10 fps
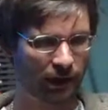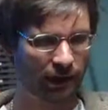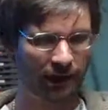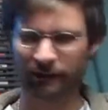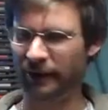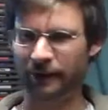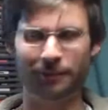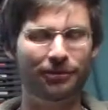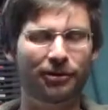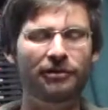and I've said this
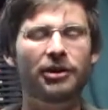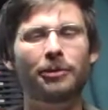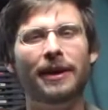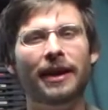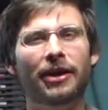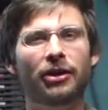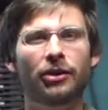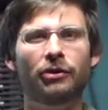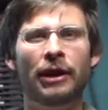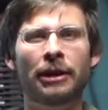before in a video, but I got a
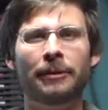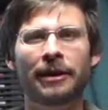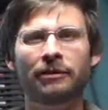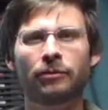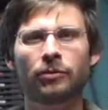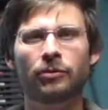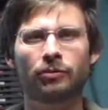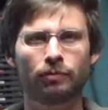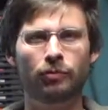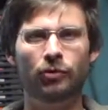good grade on my
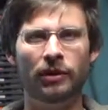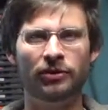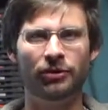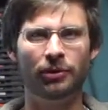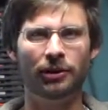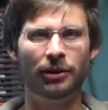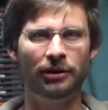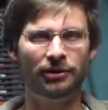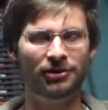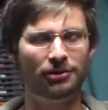
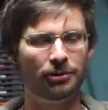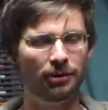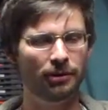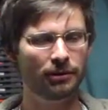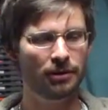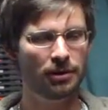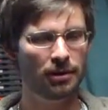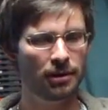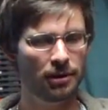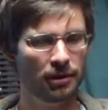scorecard in school,
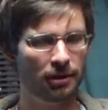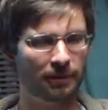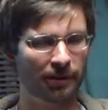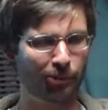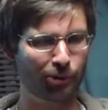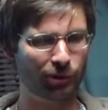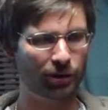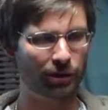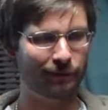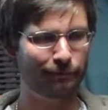my report
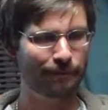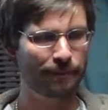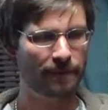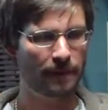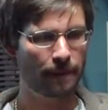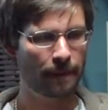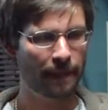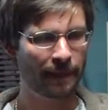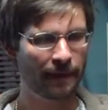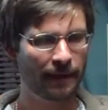card.
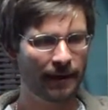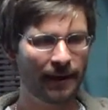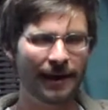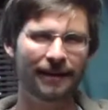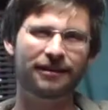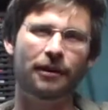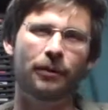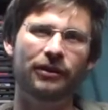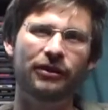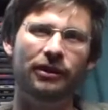So we
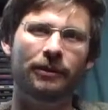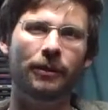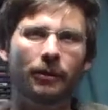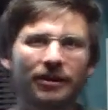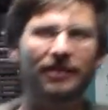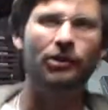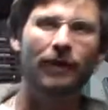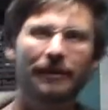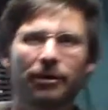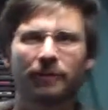went to
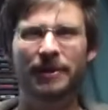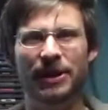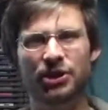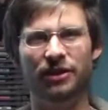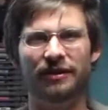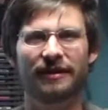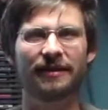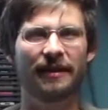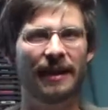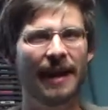Grandpa
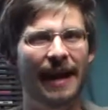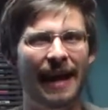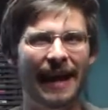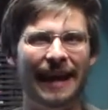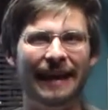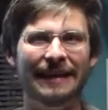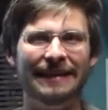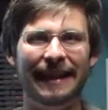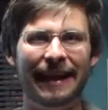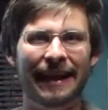Pigeon's,
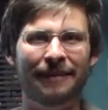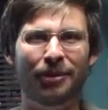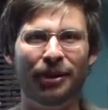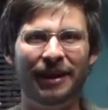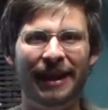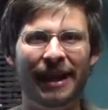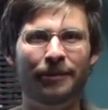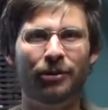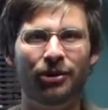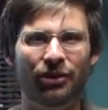and I bought a
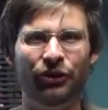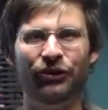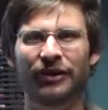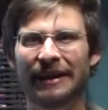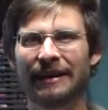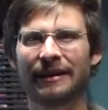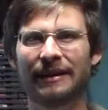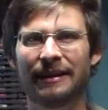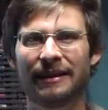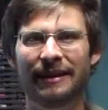game called
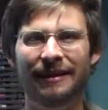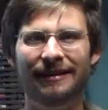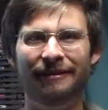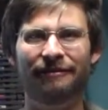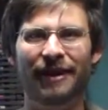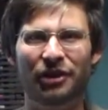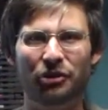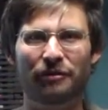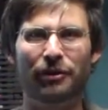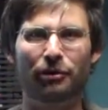Defender
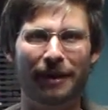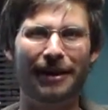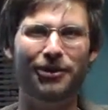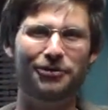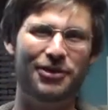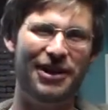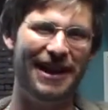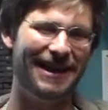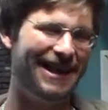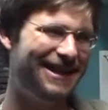of the Crown for
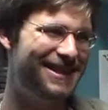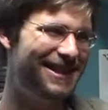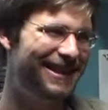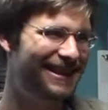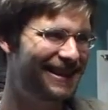the NES.